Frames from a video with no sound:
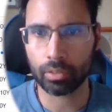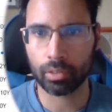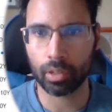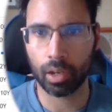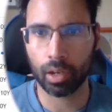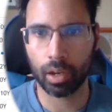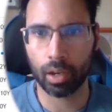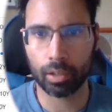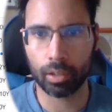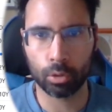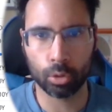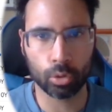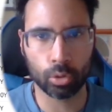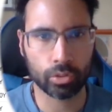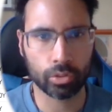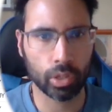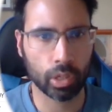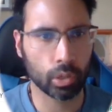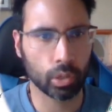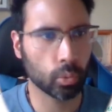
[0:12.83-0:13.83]
It
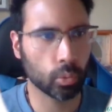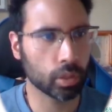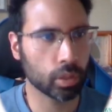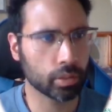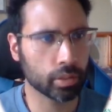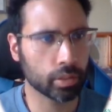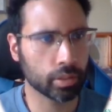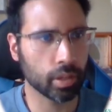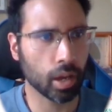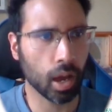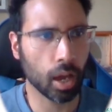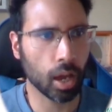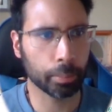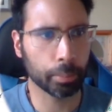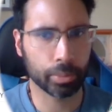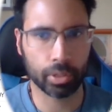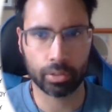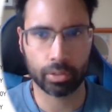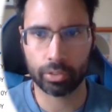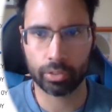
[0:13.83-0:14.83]
looks like it's time
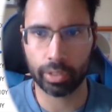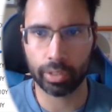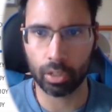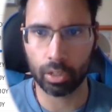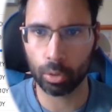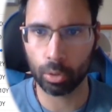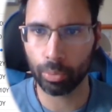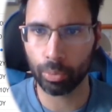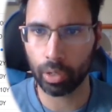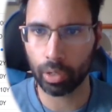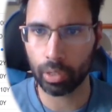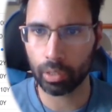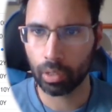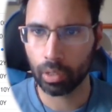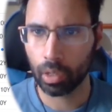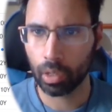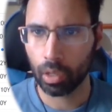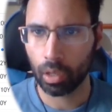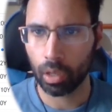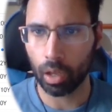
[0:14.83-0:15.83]
to celebrate.
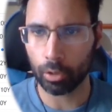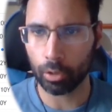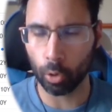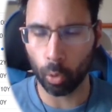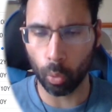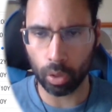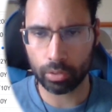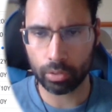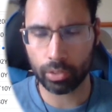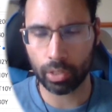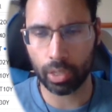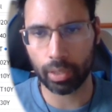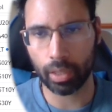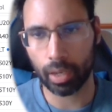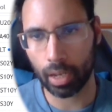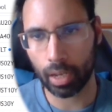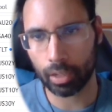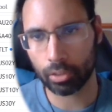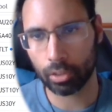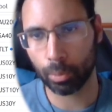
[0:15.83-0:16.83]
I don't want to say that
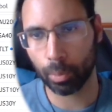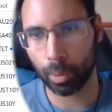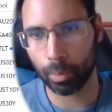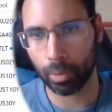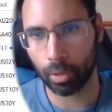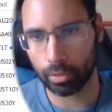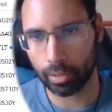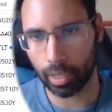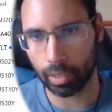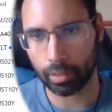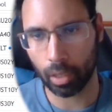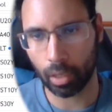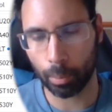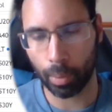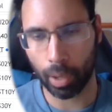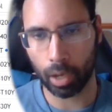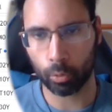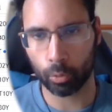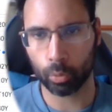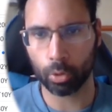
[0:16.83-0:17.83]
actually, maybe I'll take that
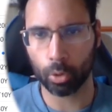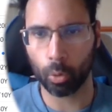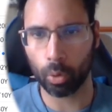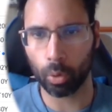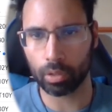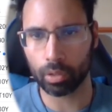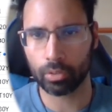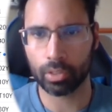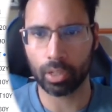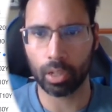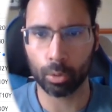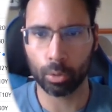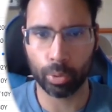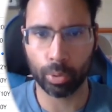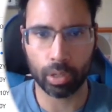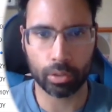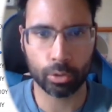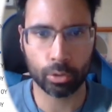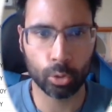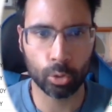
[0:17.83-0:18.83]
back. We don't want to
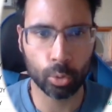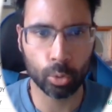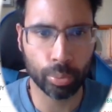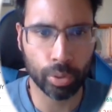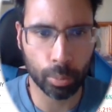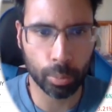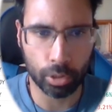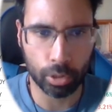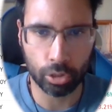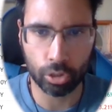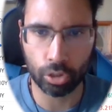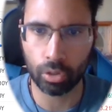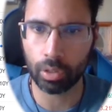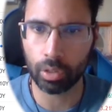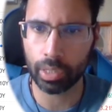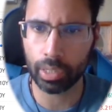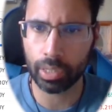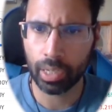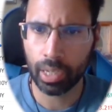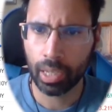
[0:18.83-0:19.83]
celebrate too
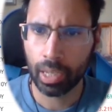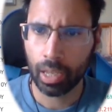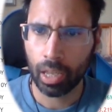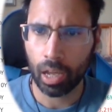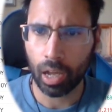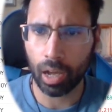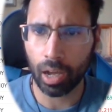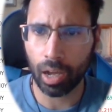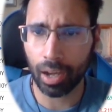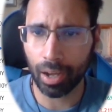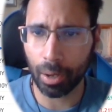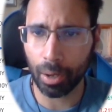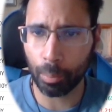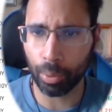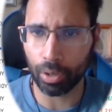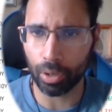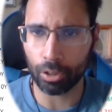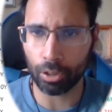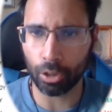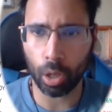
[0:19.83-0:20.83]
prematurely.
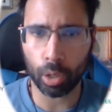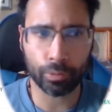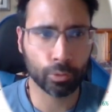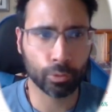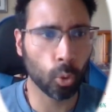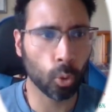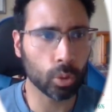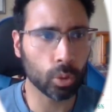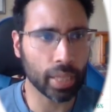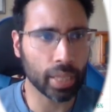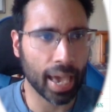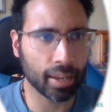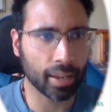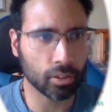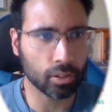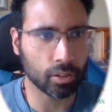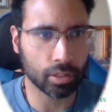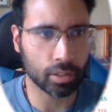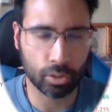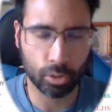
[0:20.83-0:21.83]
But a lot of gold
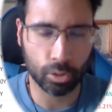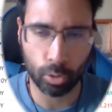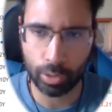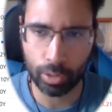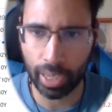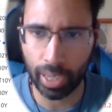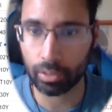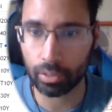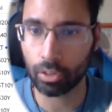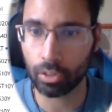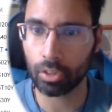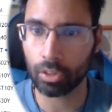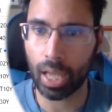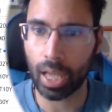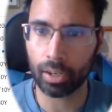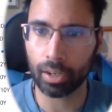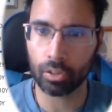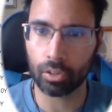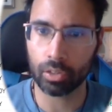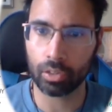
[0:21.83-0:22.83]
analysts, technical
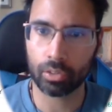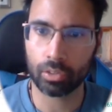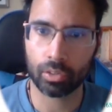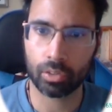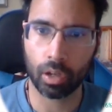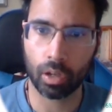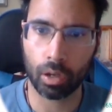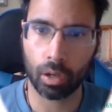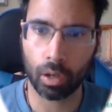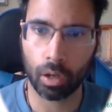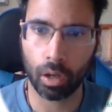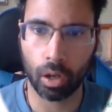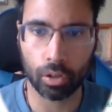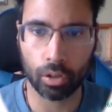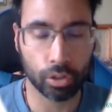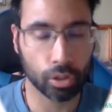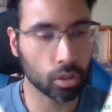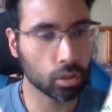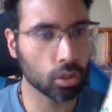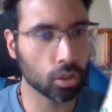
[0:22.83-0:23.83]
analysts on
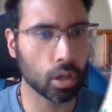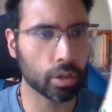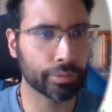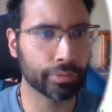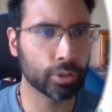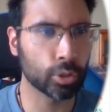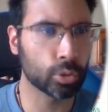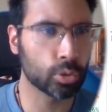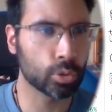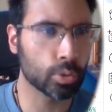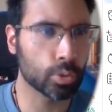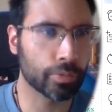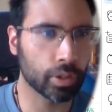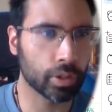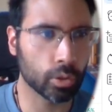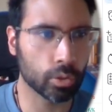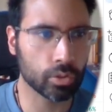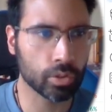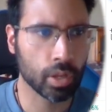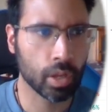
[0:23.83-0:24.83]
a lot of YouTube
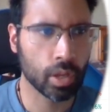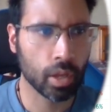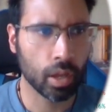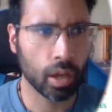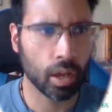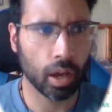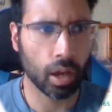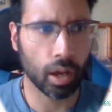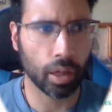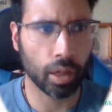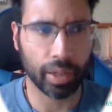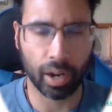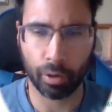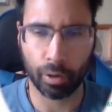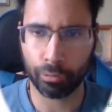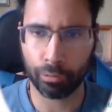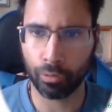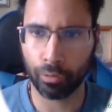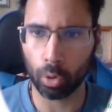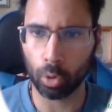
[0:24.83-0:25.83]
videos that I
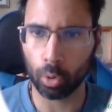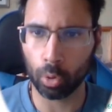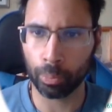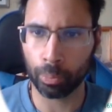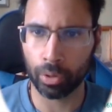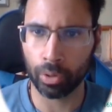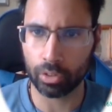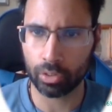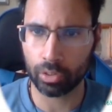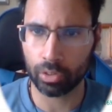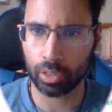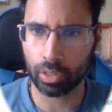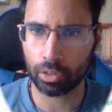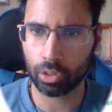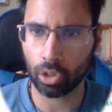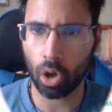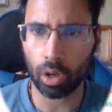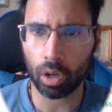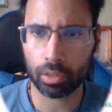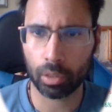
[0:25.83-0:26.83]
follow personally
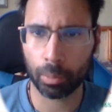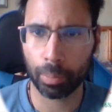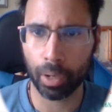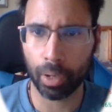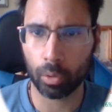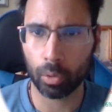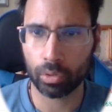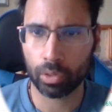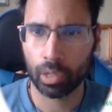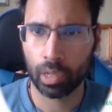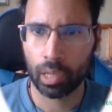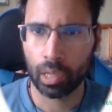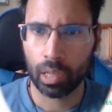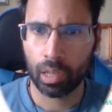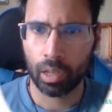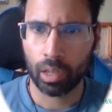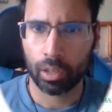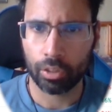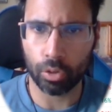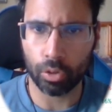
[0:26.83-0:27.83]
talked about,
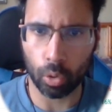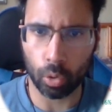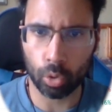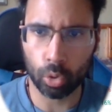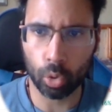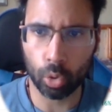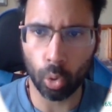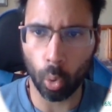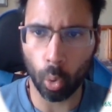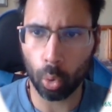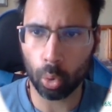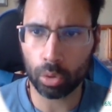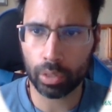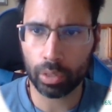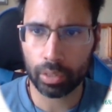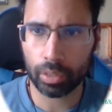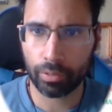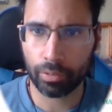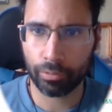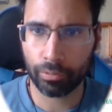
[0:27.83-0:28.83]
gold
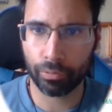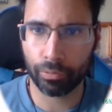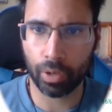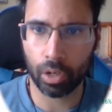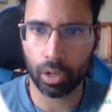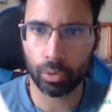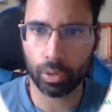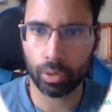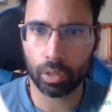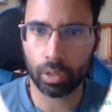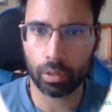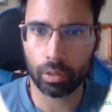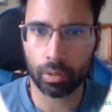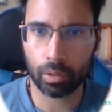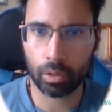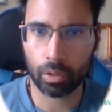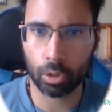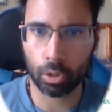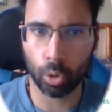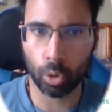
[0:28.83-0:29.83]
very
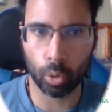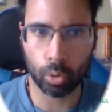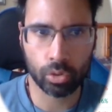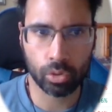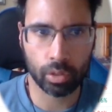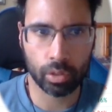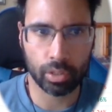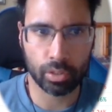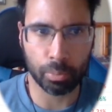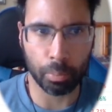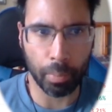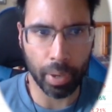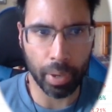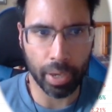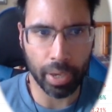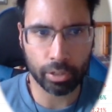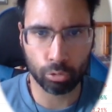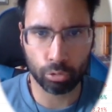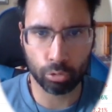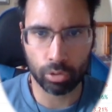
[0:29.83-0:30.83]
close to this
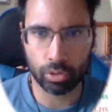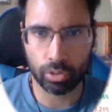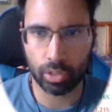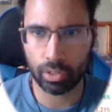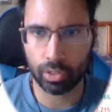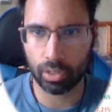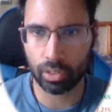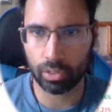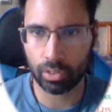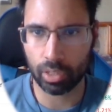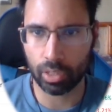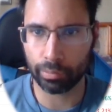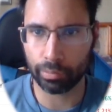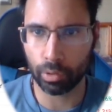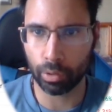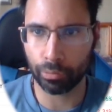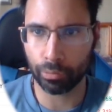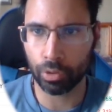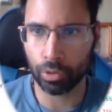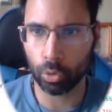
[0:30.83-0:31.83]
major resistance level
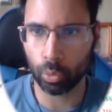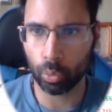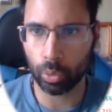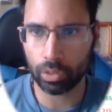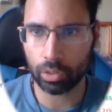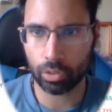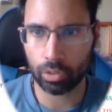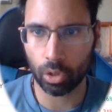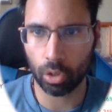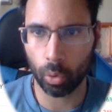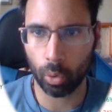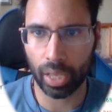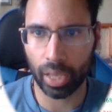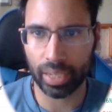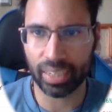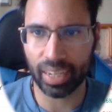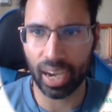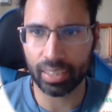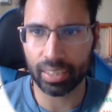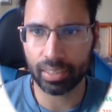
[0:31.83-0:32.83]
a few weeks ago at
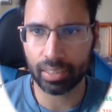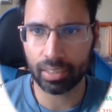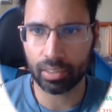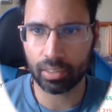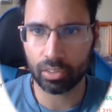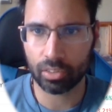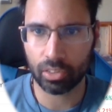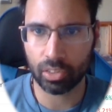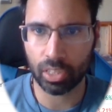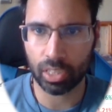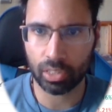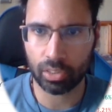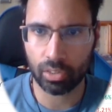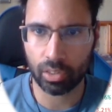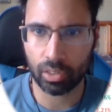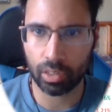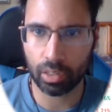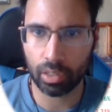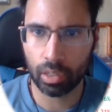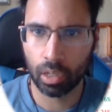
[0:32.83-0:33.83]

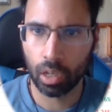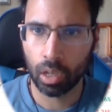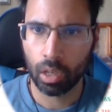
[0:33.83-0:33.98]
1960.